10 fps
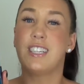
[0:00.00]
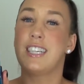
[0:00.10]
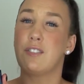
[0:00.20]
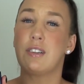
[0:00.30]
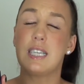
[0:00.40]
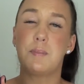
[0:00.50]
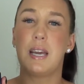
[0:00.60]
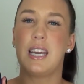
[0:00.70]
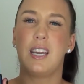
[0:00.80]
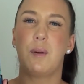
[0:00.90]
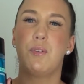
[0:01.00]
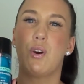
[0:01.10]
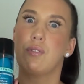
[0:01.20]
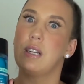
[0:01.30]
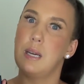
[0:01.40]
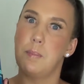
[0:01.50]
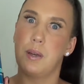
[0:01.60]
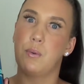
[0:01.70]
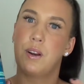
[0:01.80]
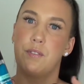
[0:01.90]
And generally speaking, I'm not really a
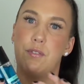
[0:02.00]
big one